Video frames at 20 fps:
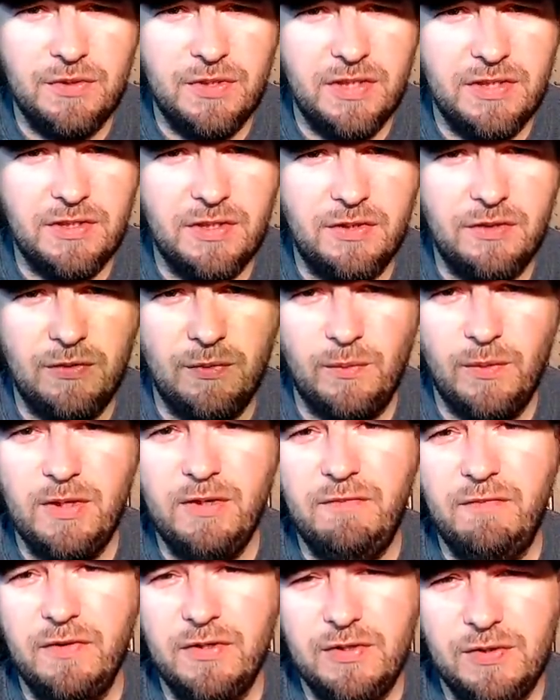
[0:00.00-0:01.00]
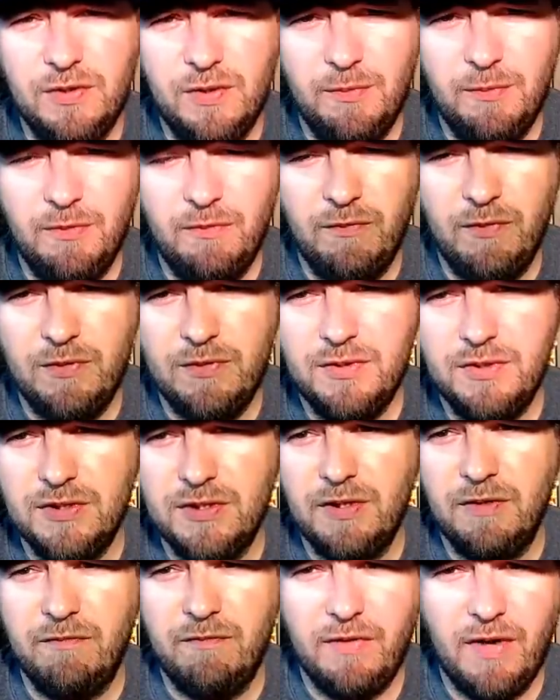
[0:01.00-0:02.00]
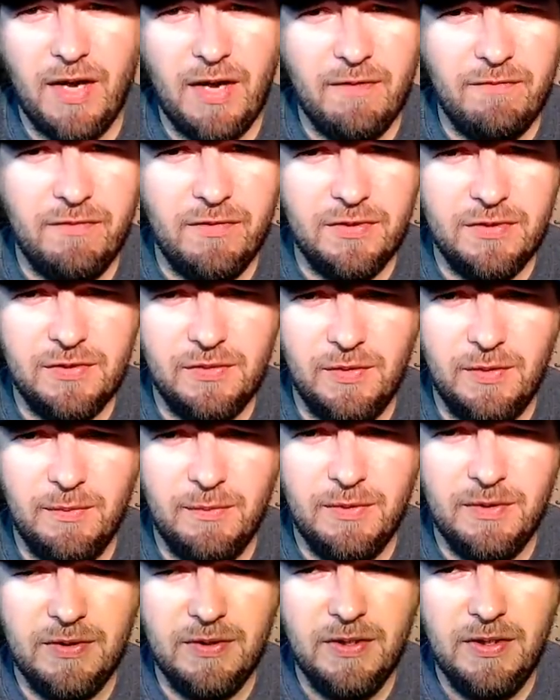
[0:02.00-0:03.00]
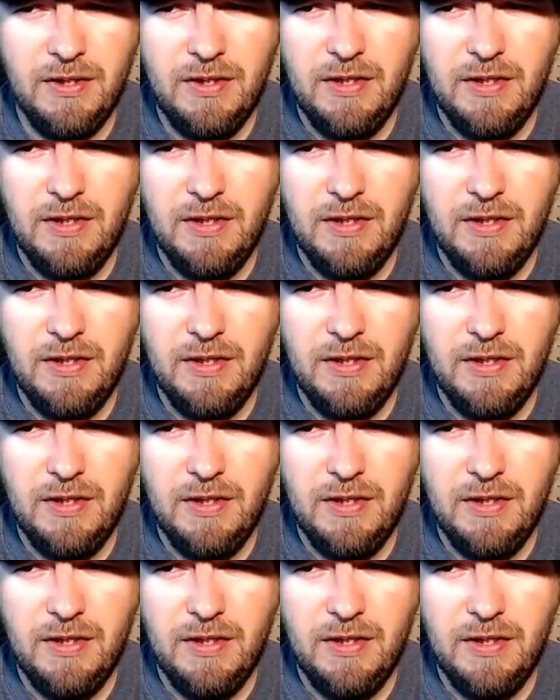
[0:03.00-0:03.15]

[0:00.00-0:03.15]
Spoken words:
That's a 3-fish limit versus a 5-fish limit.